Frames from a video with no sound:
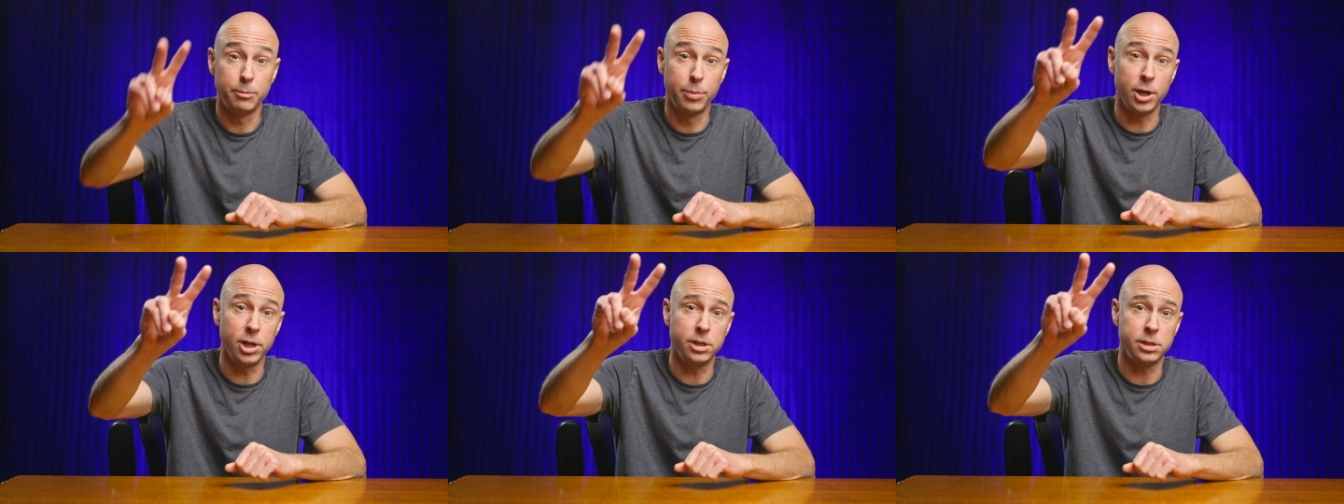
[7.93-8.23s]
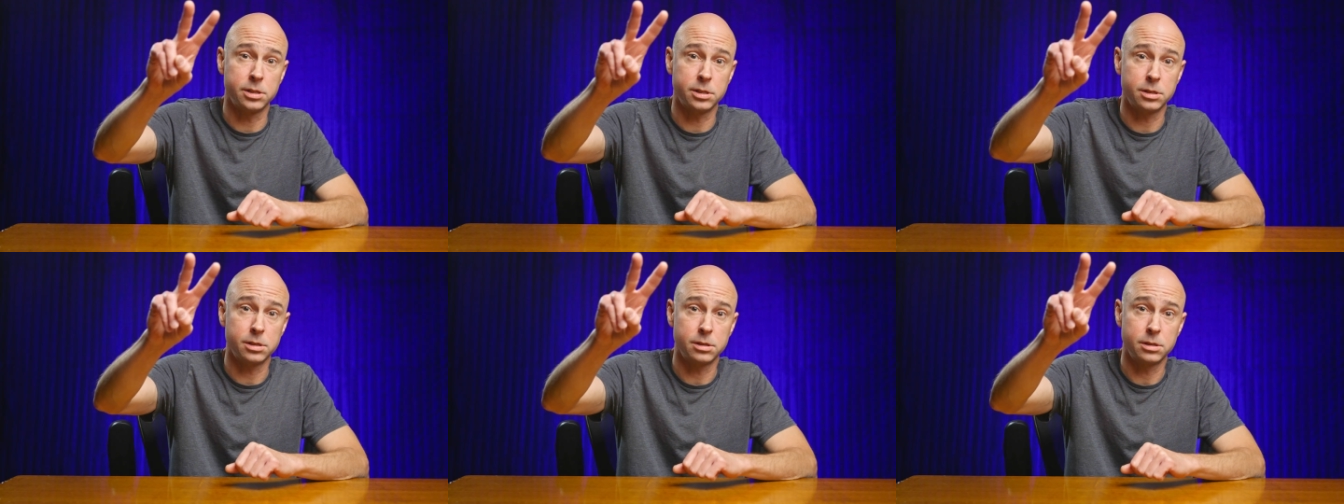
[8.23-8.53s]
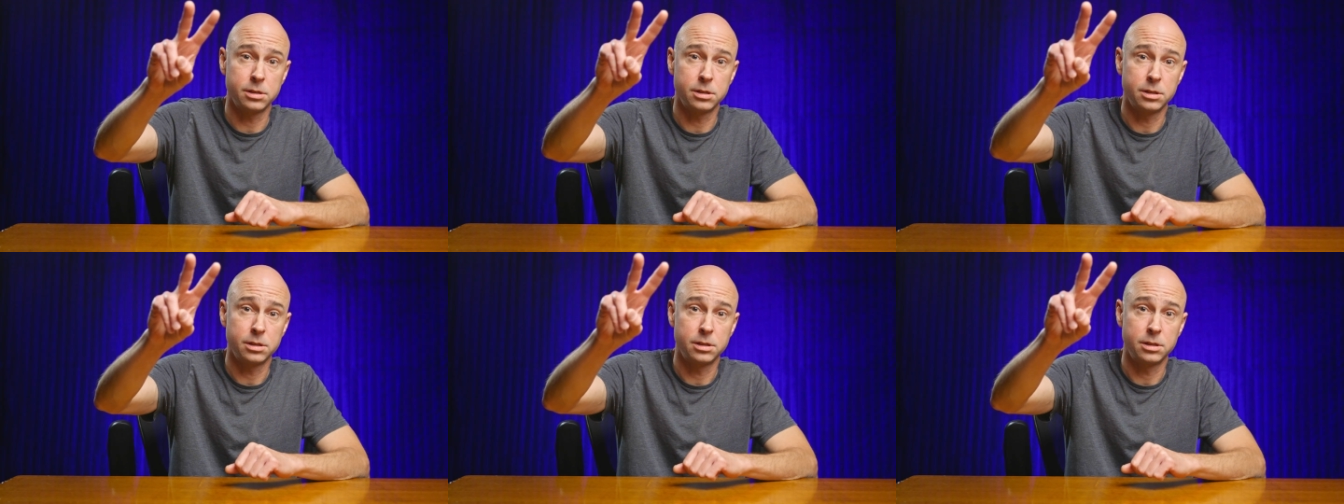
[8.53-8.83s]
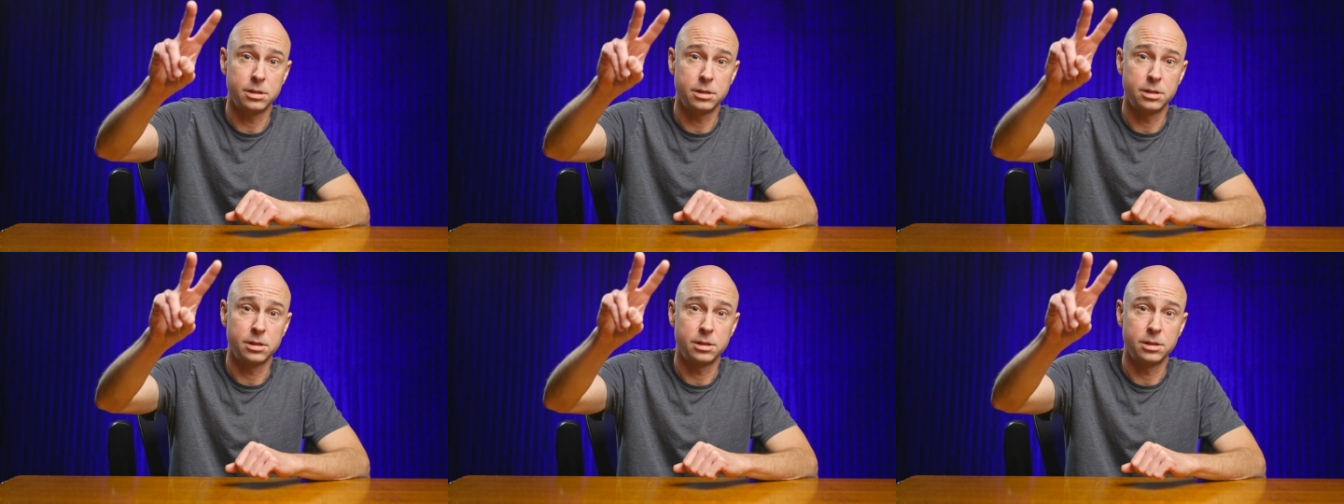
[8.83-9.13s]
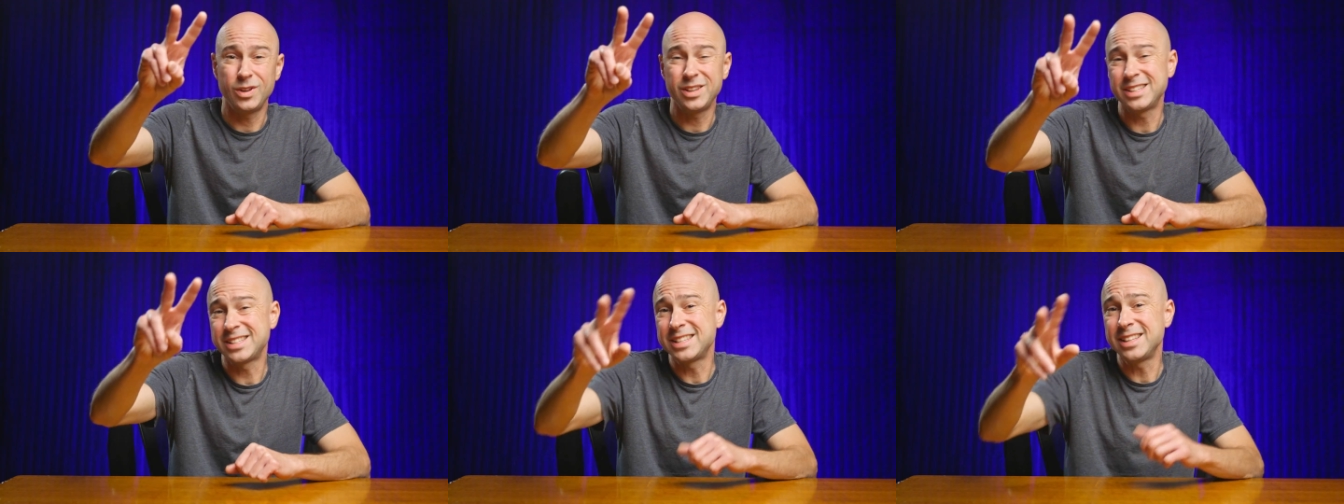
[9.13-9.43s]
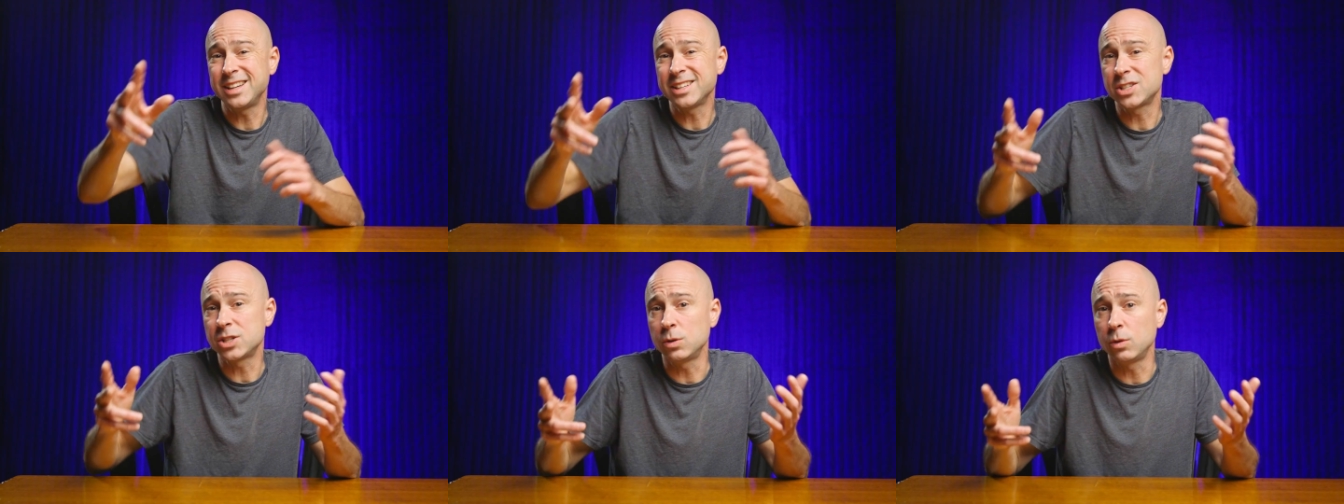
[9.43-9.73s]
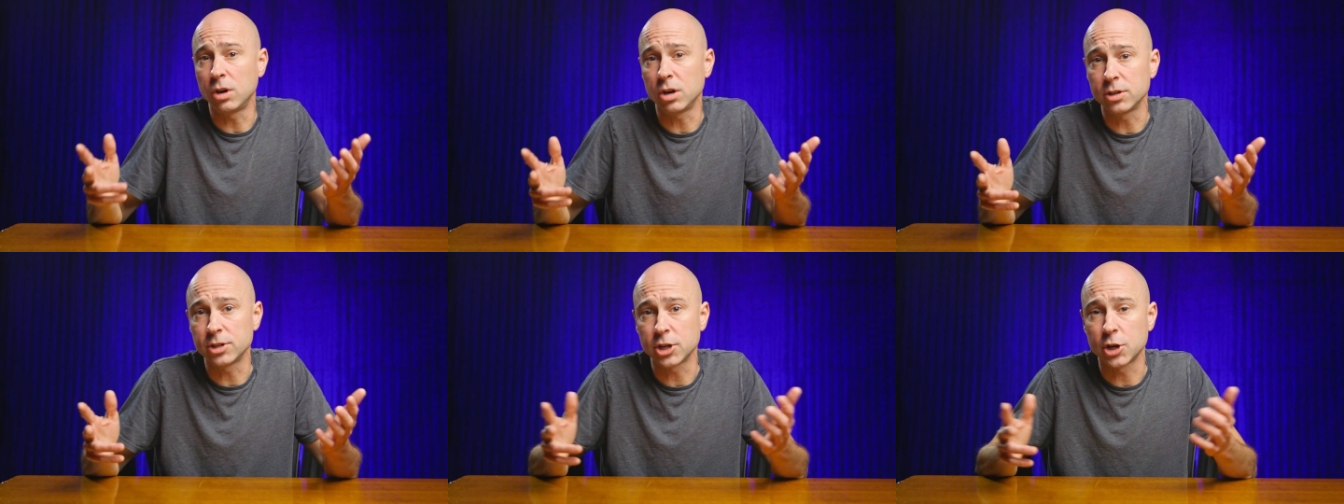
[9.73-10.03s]
Peace. Well, it's not
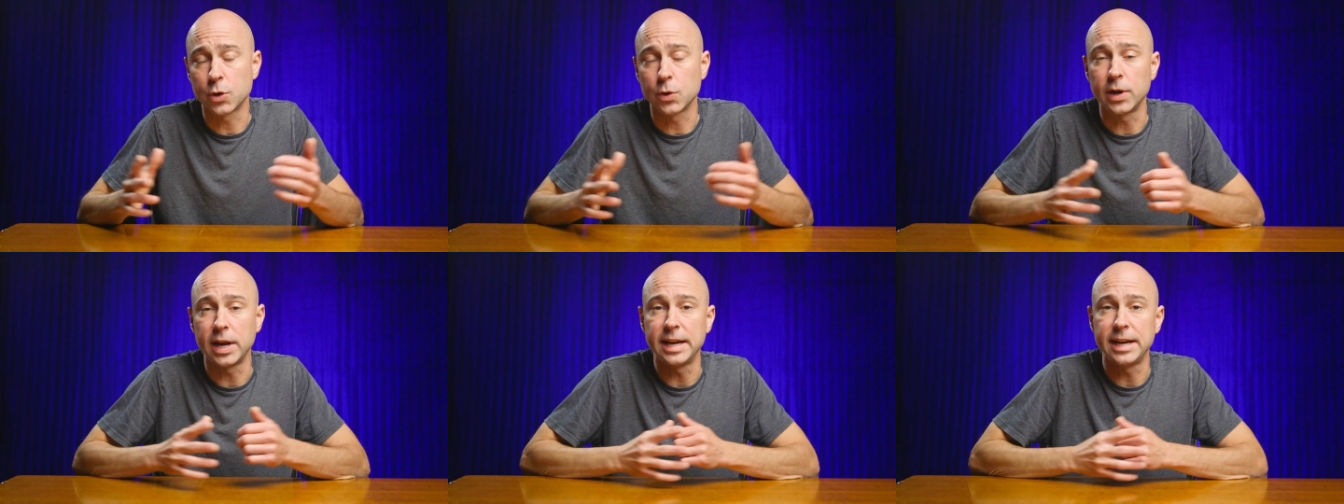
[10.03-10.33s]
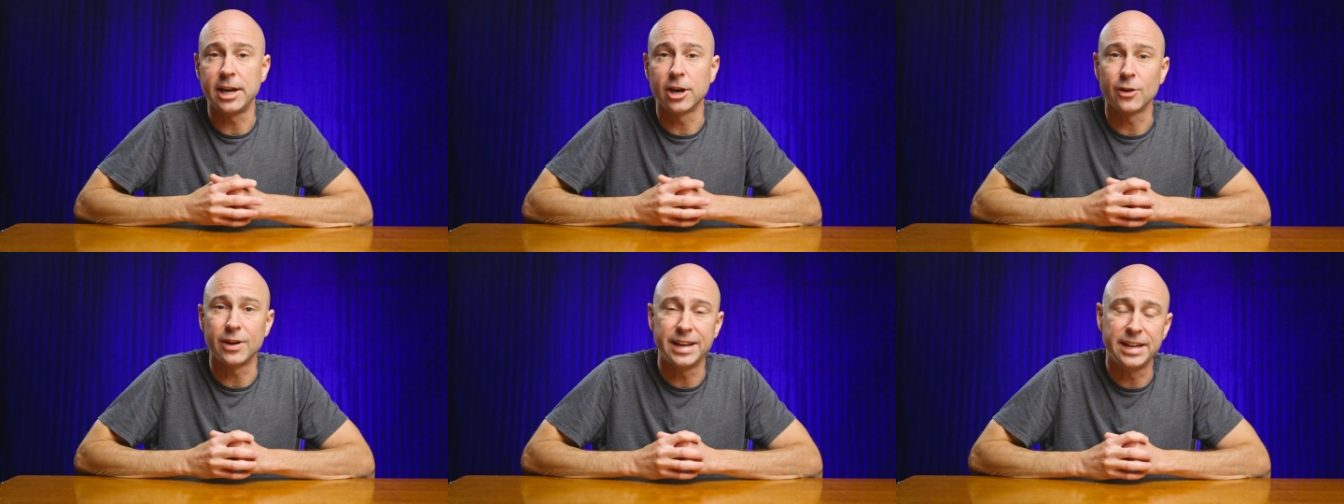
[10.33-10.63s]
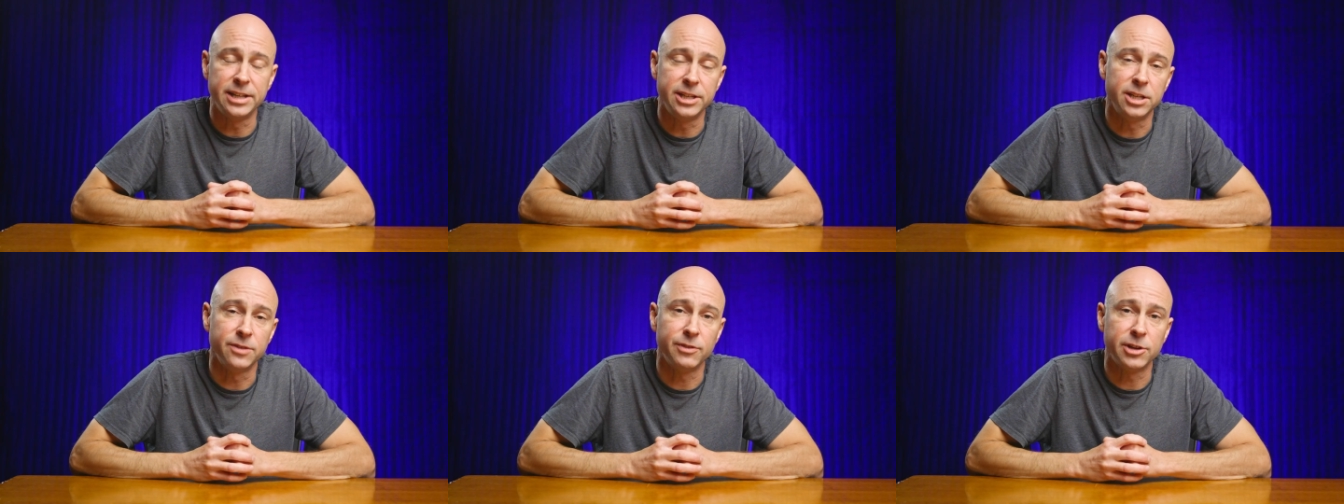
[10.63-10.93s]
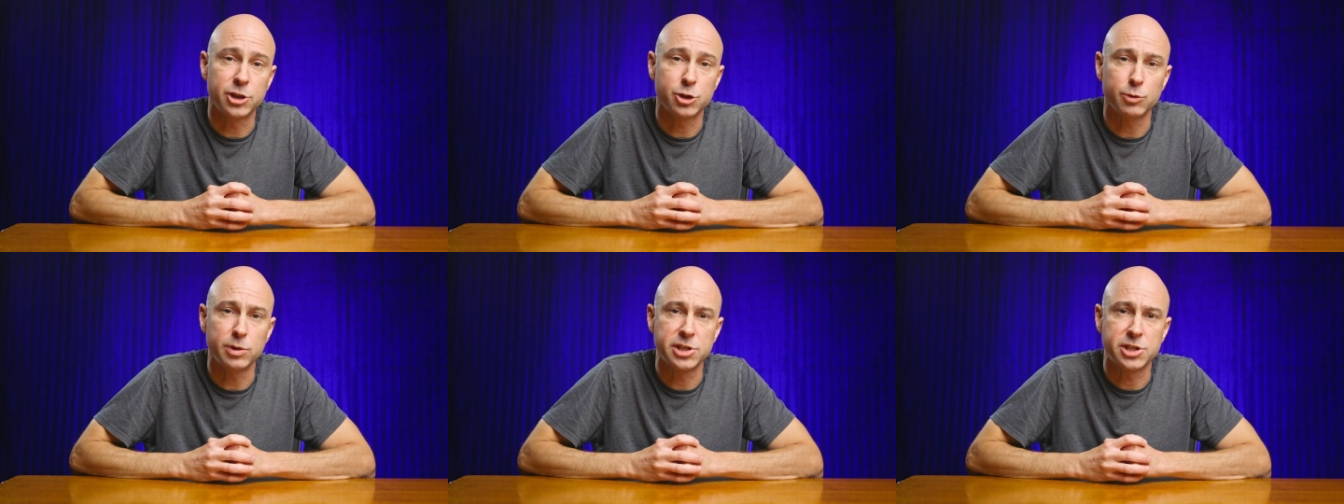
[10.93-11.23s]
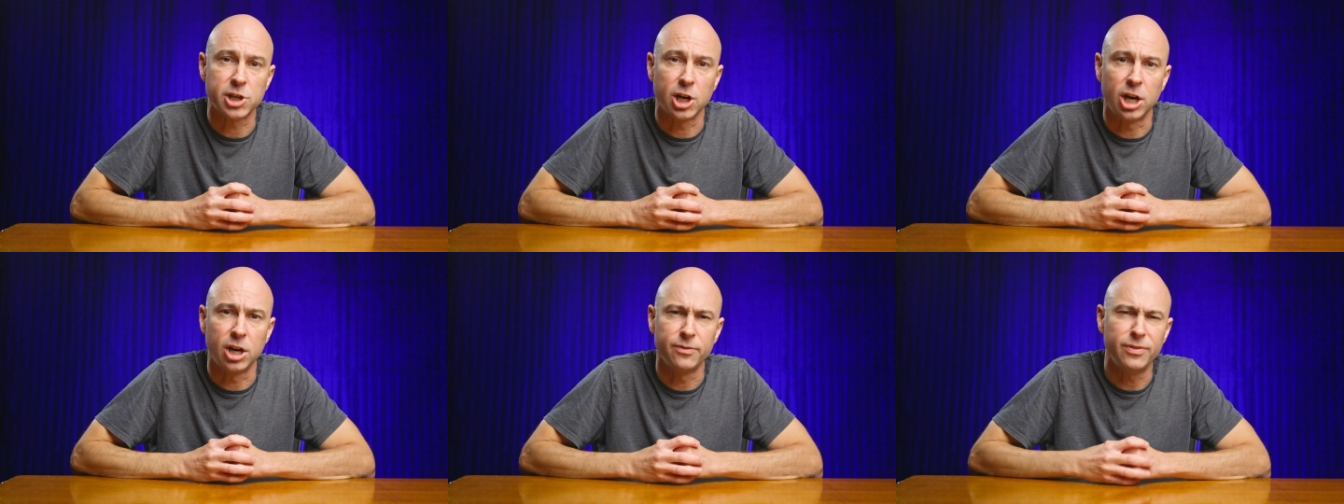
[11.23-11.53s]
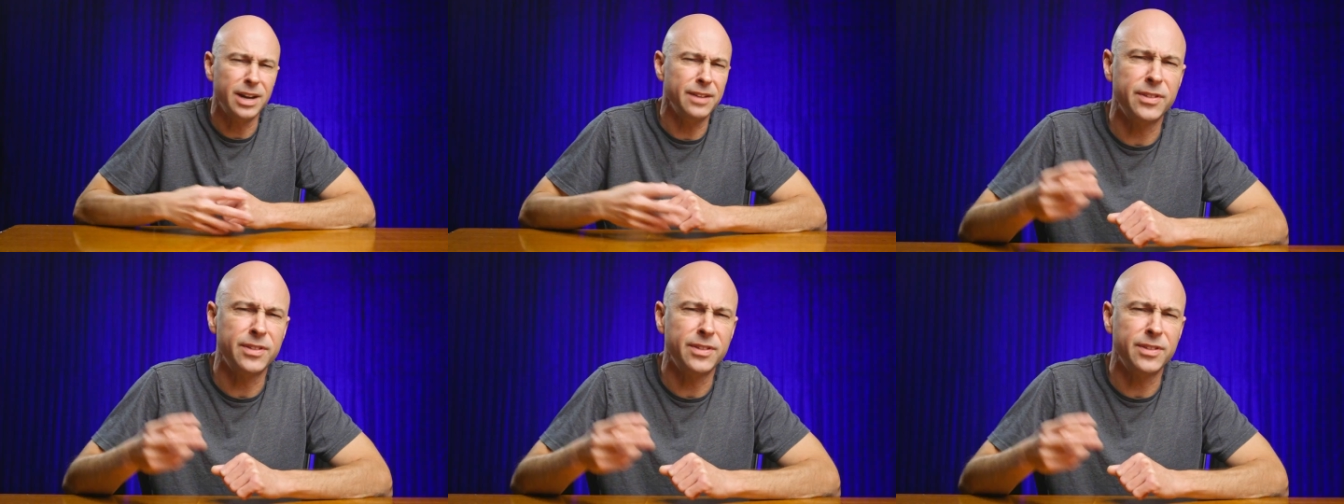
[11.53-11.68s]
so hard to create here in DaVinci Resolve.